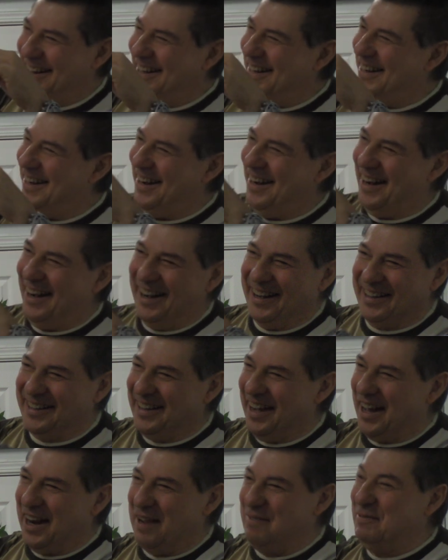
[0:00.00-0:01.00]
oh, God,
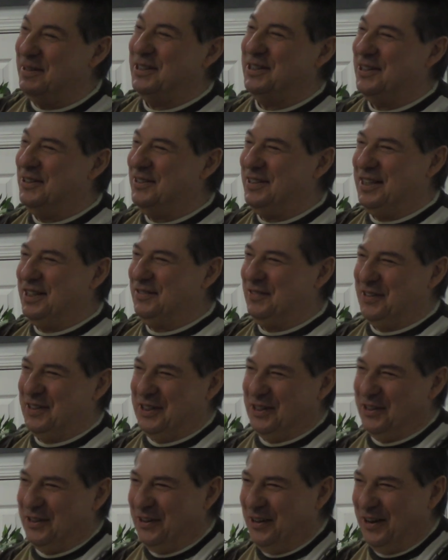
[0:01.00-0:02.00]
I've been doing this
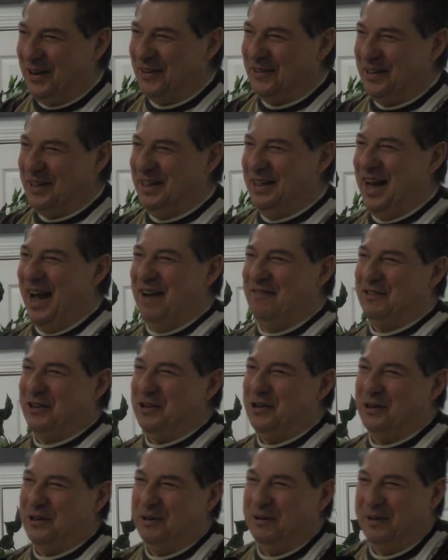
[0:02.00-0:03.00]
for too long. We didn't have
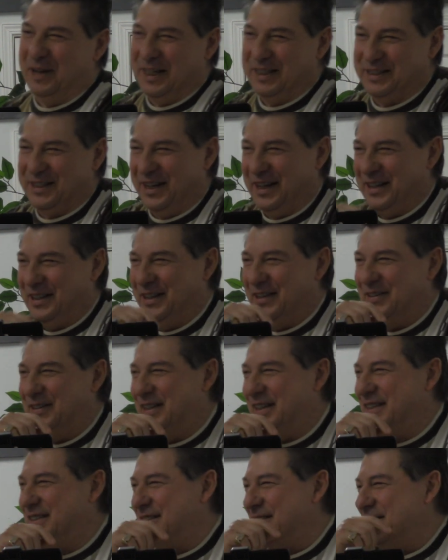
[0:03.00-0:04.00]
Google when I started doing
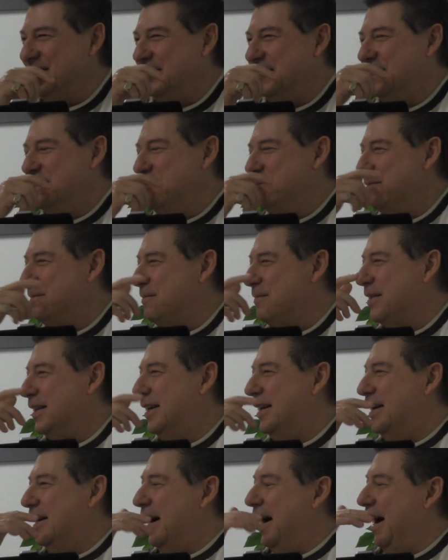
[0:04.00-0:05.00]

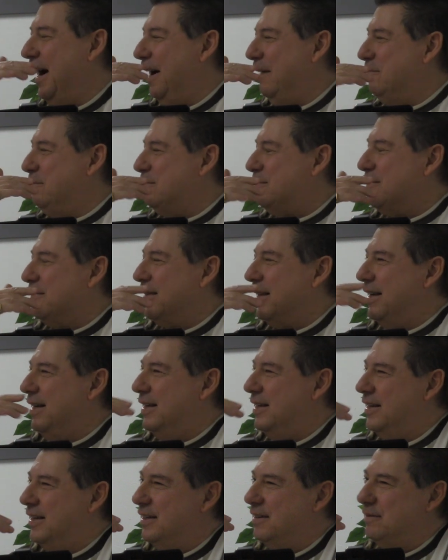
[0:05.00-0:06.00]
this. Um,
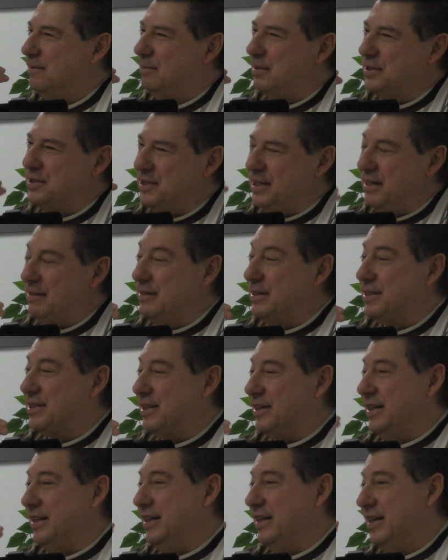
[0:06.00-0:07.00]
but
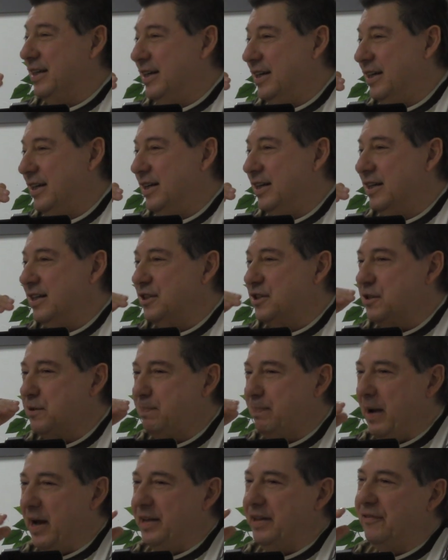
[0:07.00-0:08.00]
seriously,
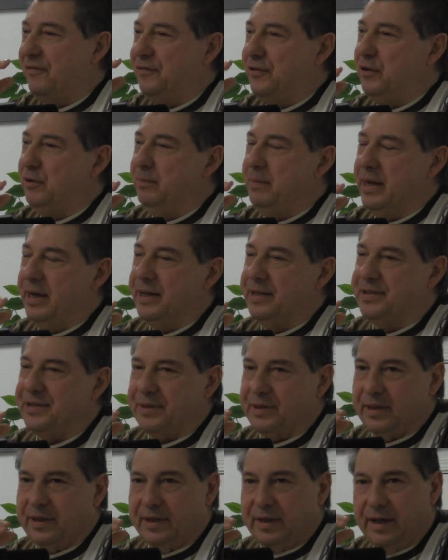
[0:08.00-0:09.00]
Spend a few
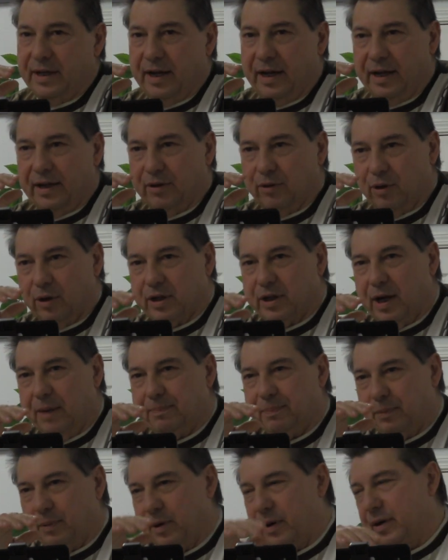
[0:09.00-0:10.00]
minutes and look
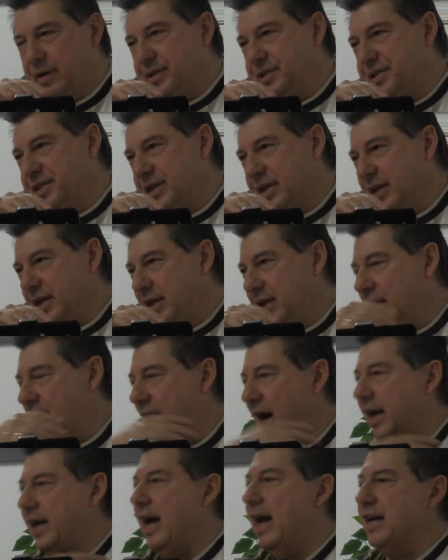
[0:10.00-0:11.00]
up words.
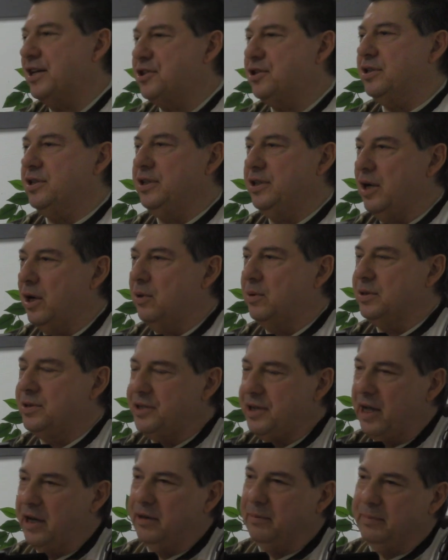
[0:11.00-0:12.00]
I actually know a
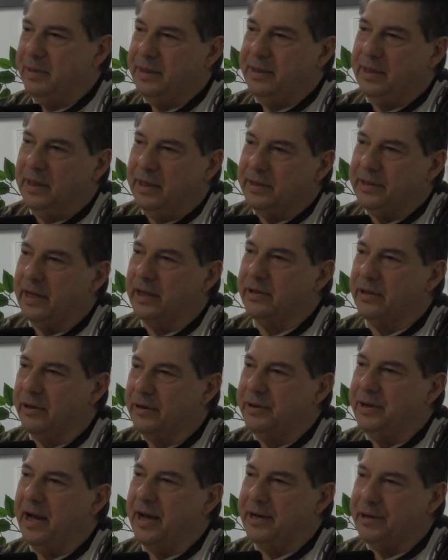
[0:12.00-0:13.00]
gentleman that
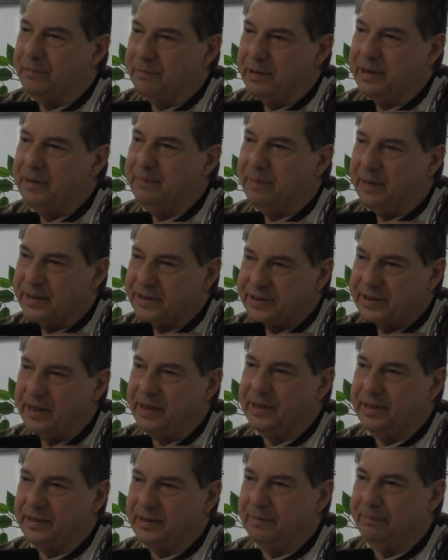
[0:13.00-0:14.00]
learned how to read by
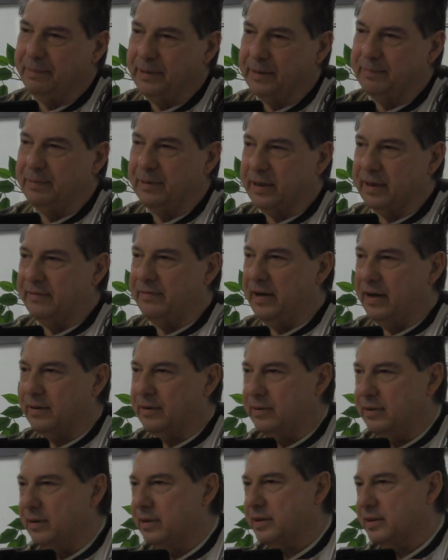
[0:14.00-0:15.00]
studying the big book of
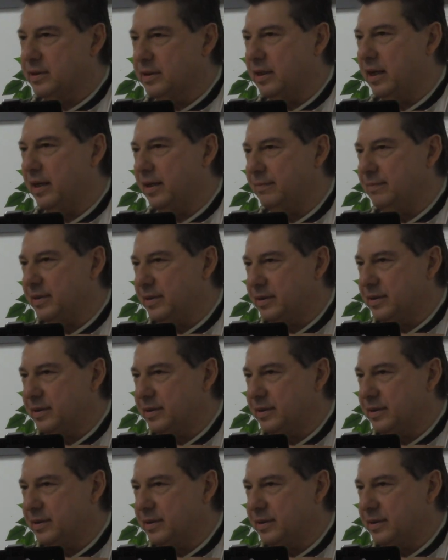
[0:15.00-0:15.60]
Alcoholics Anonymous.